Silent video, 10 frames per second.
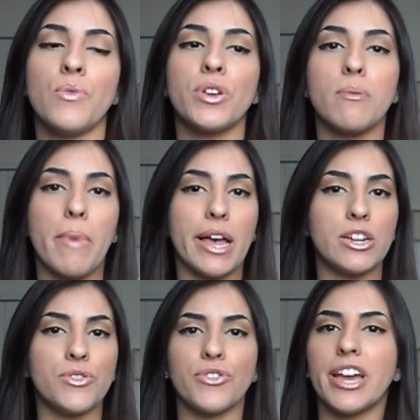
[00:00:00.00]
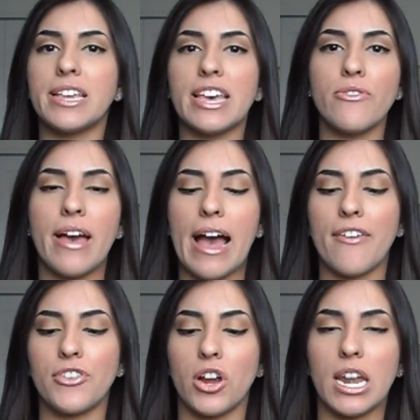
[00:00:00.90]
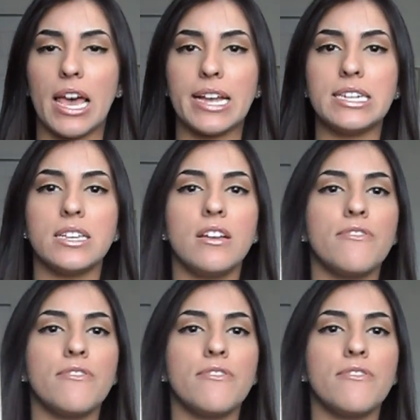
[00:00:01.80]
recommend, or any that you have that are light,